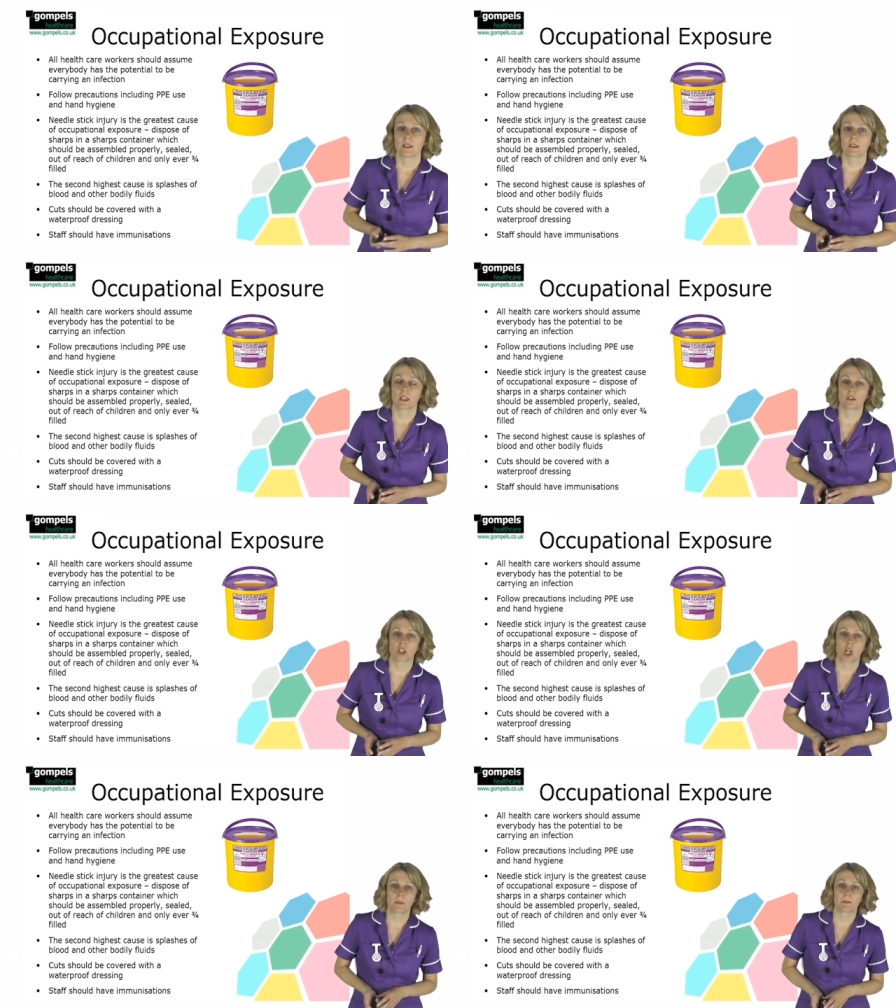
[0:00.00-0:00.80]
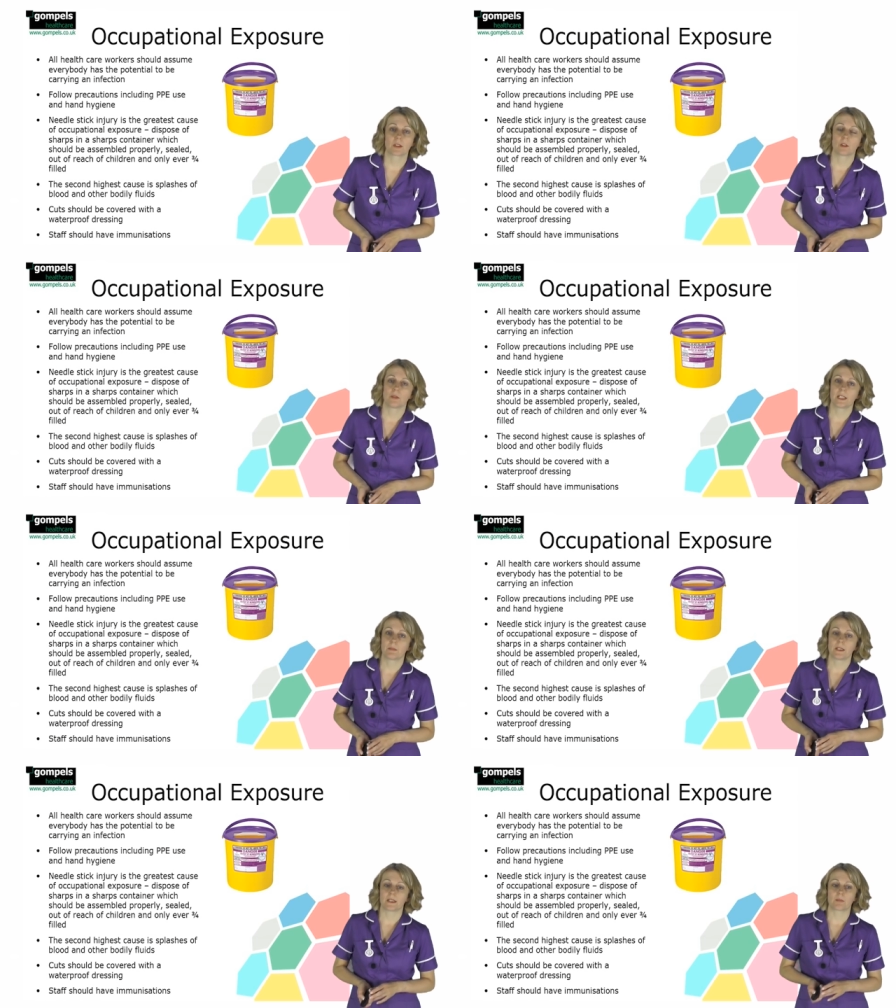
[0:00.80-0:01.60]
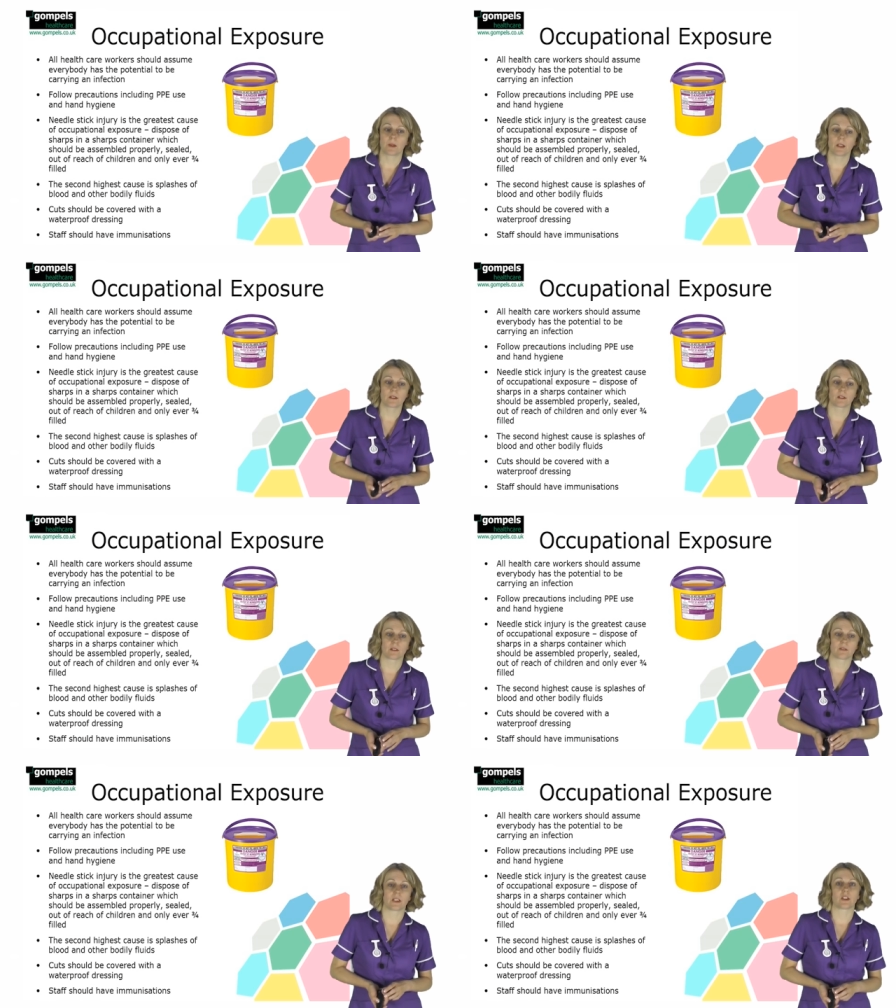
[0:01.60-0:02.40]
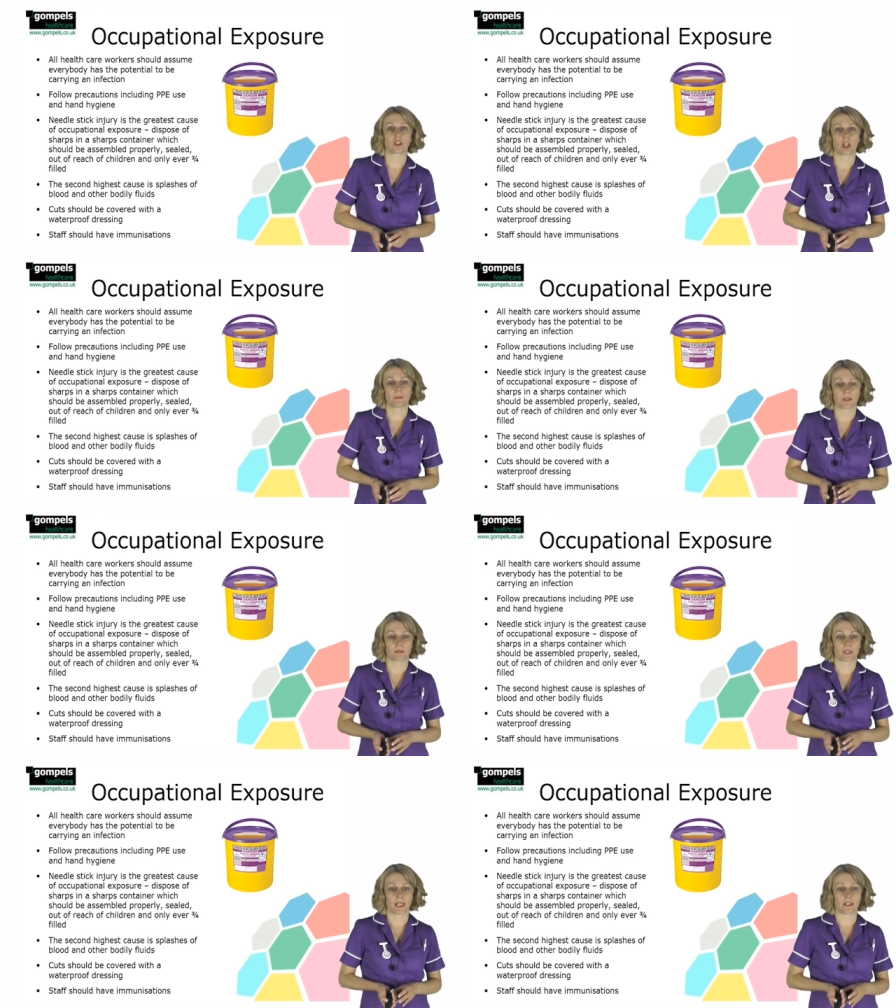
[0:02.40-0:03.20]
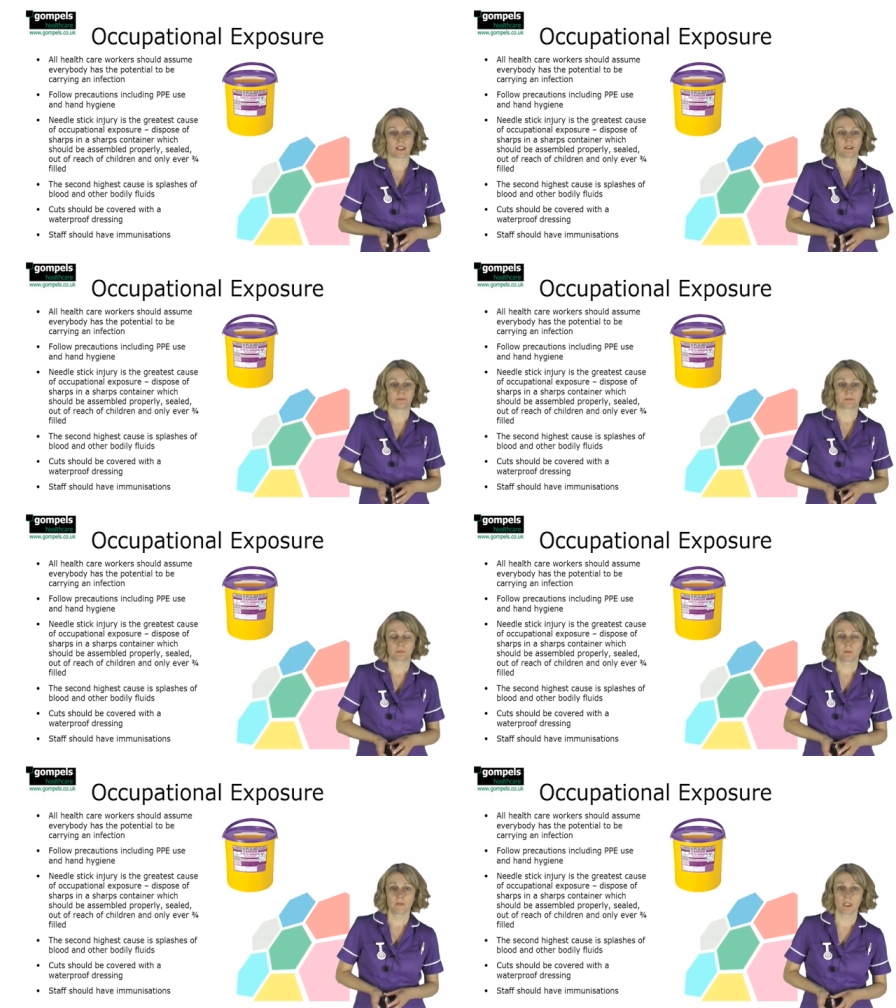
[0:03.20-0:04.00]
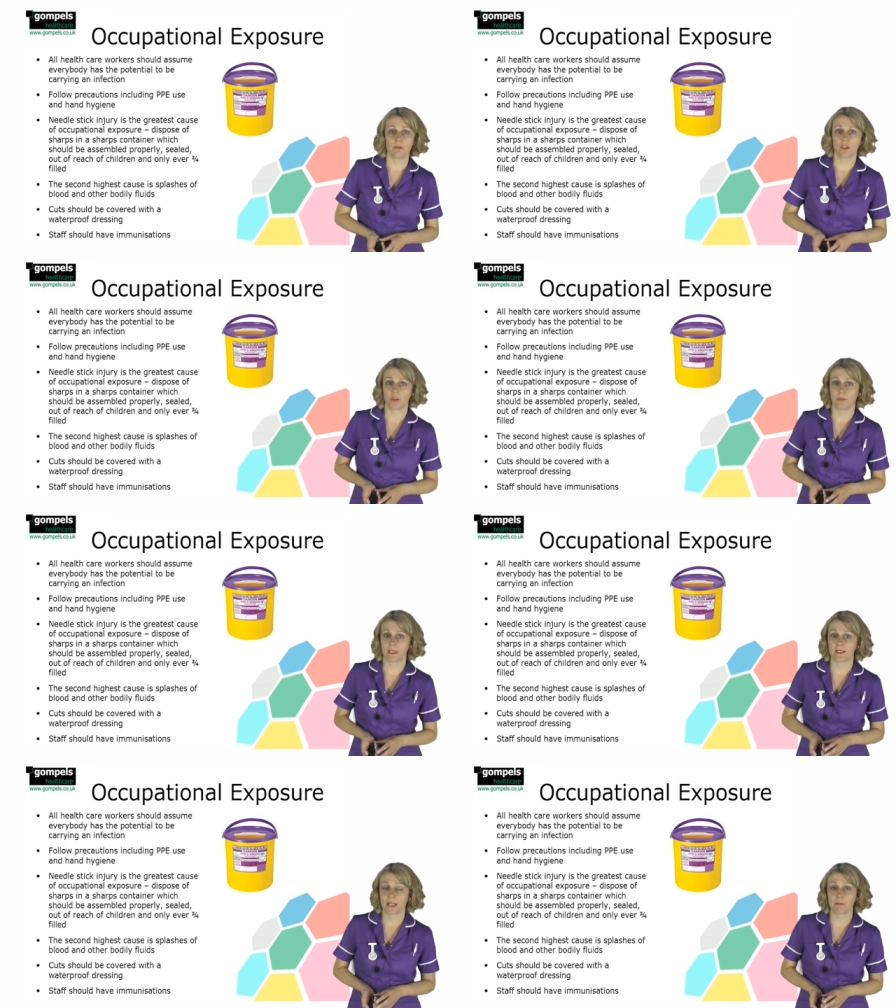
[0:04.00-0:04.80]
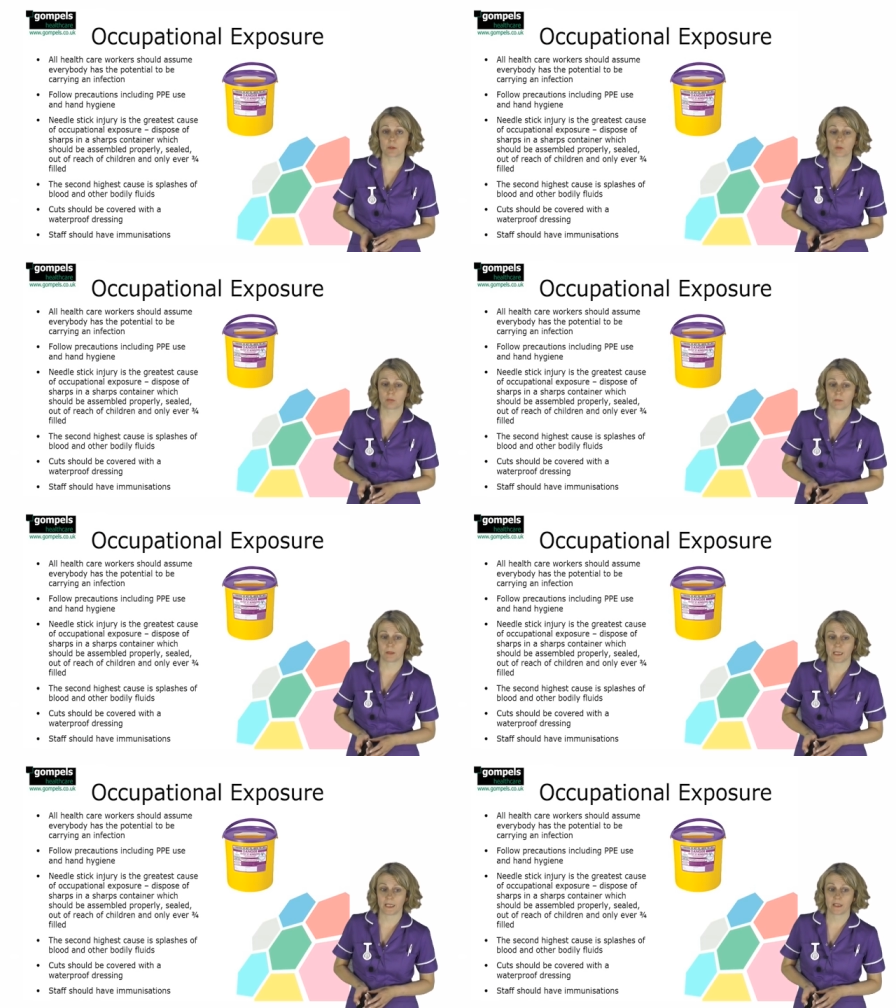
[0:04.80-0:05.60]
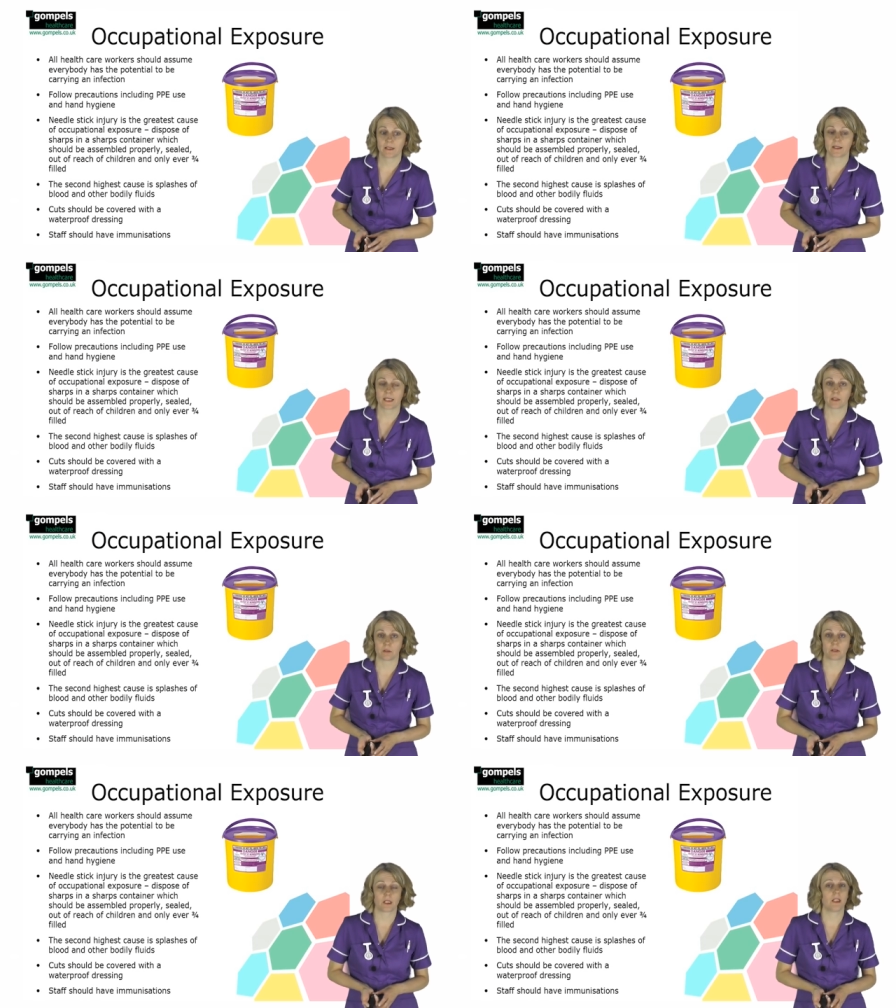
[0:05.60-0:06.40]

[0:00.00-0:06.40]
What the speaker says: So sharps must always be disposed of in a sharps container, which should be assembled properly, sealed,